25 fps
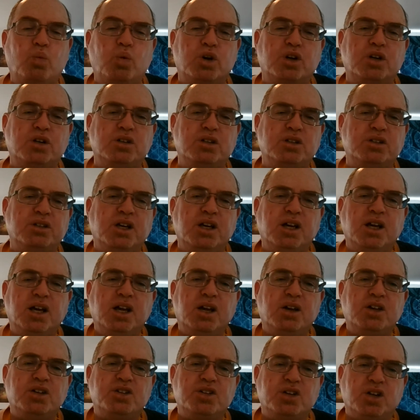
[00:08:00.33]
world.
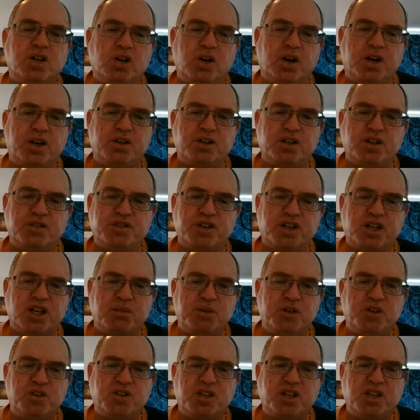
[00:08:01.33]
So I don't know if they're going
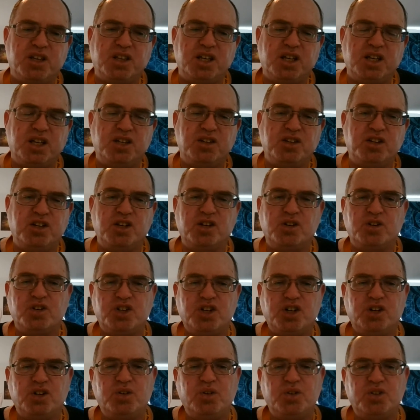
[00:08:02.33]
to be using the year
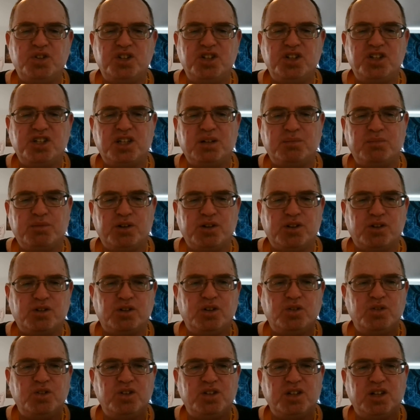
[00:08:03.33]
zero system or
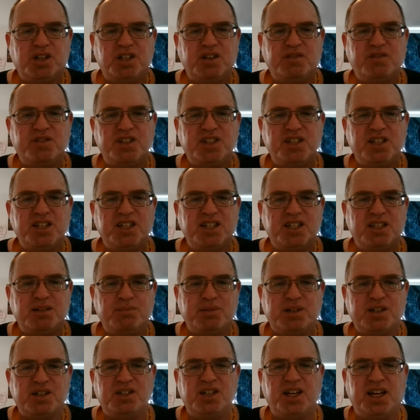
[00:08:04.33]
their own a different system,
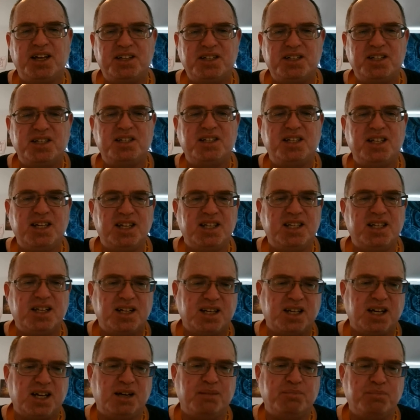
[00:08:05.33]
but it's nice to see that
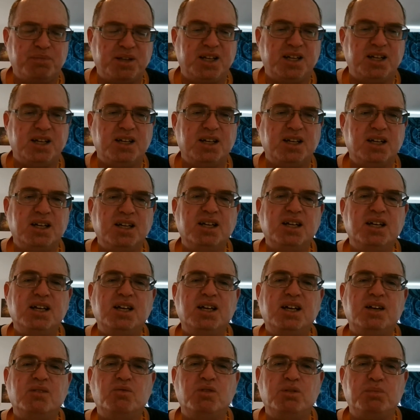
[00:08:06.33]
a company
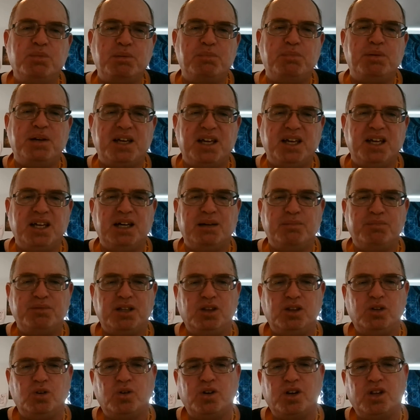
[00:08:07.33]
will be picking up the
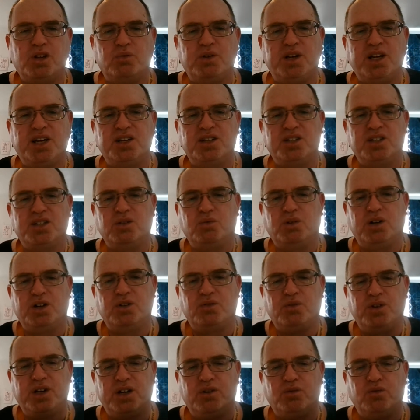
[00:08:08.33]
Lord of the Rings, the
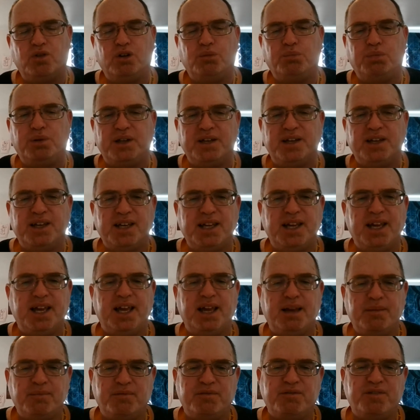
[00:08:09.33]
One Ring role playing
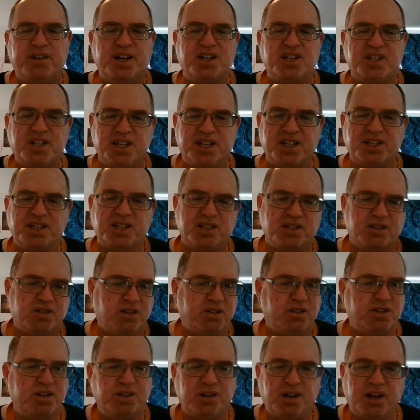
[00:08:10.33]
game franchise because
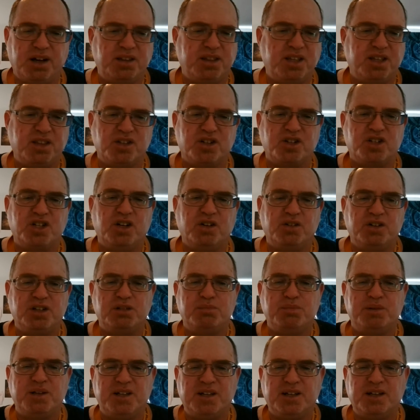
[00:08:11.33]
I think there should always
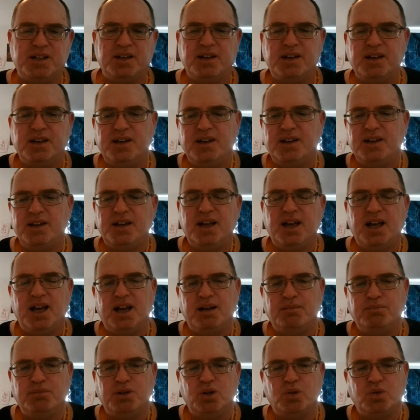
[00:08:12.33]
be
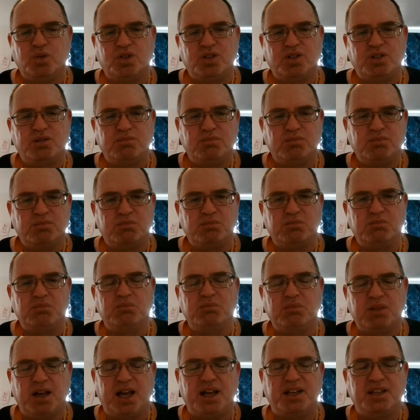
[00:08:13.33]
a most
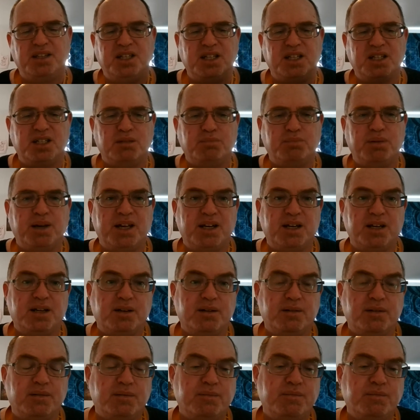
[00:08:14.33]
anticipated